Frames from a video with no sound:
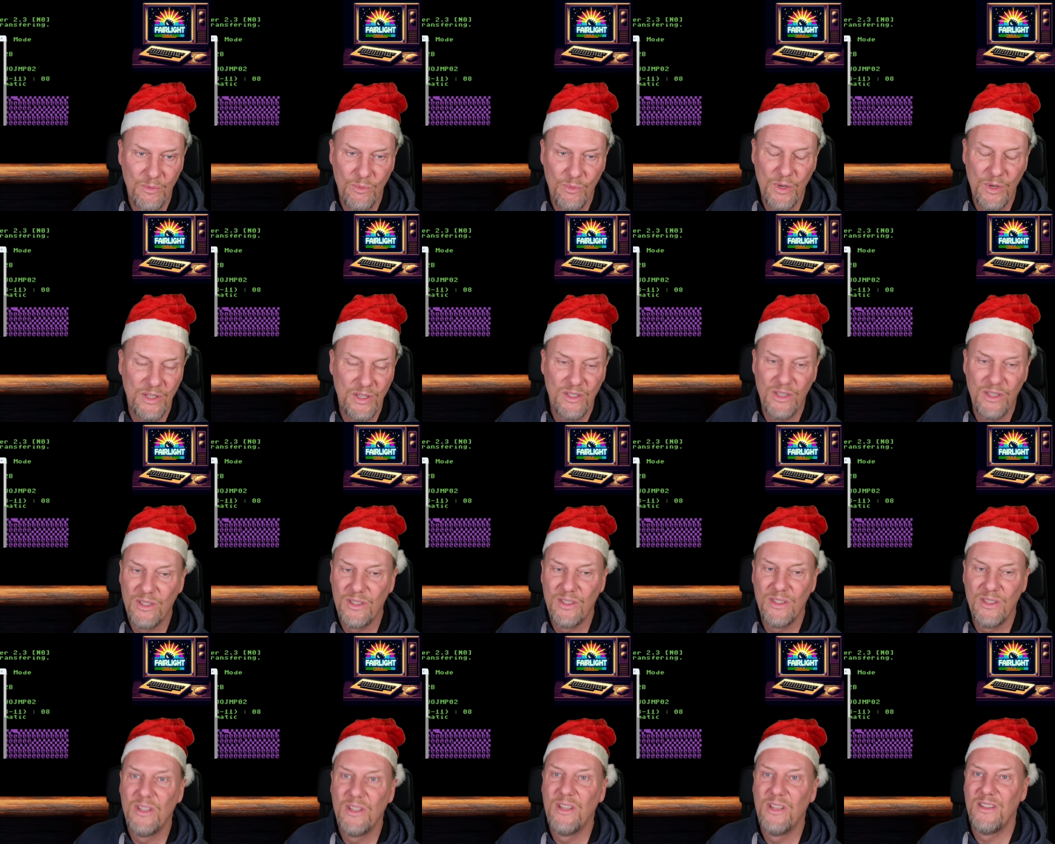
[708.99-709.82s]
which it
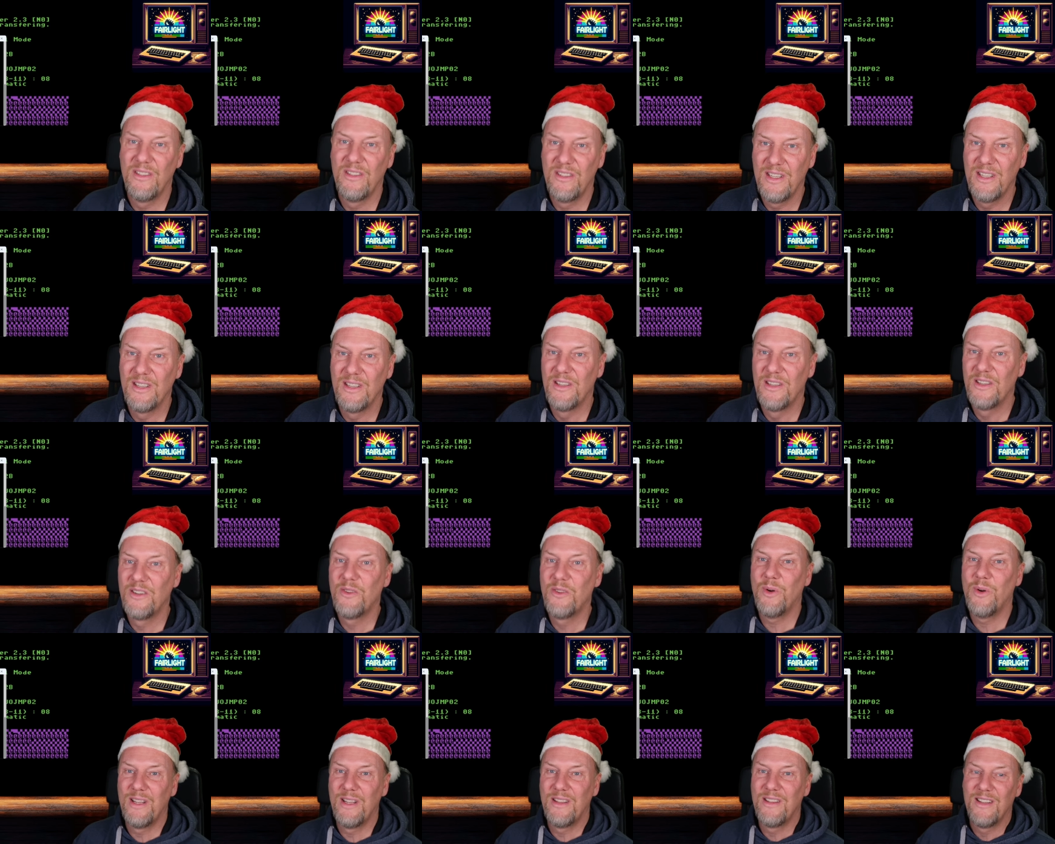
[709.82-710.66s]
did
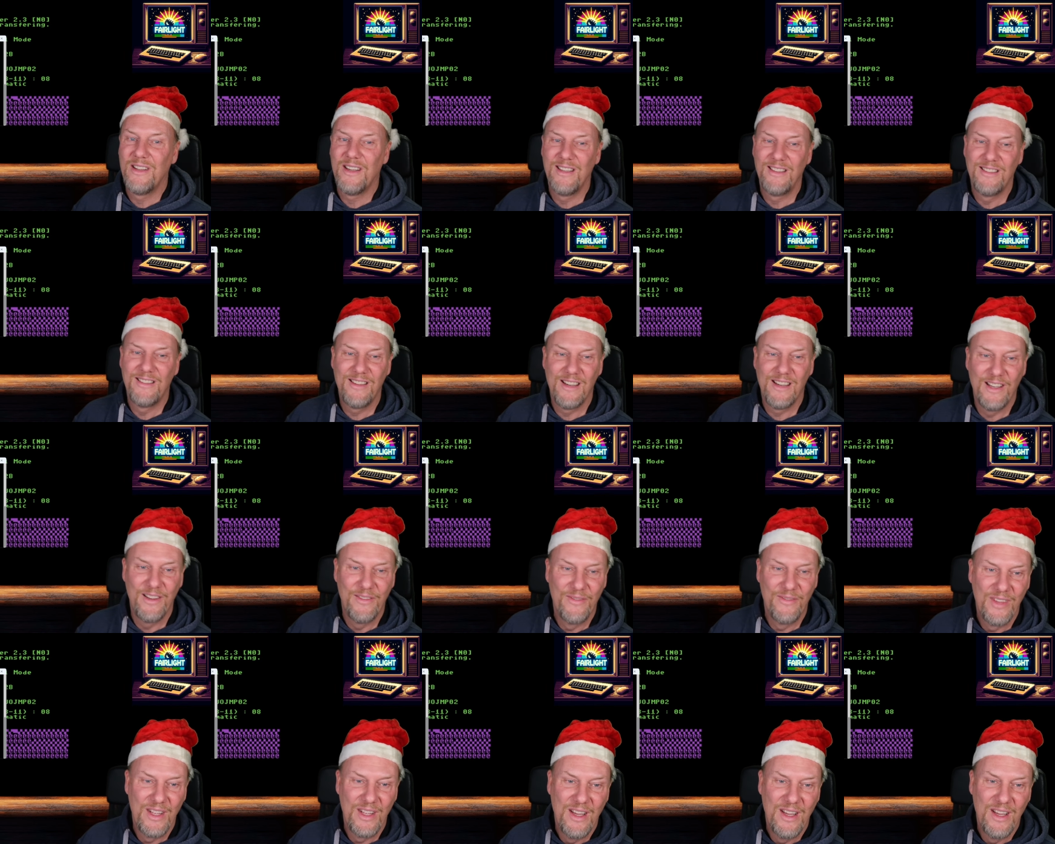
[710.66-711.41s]
quite nicely.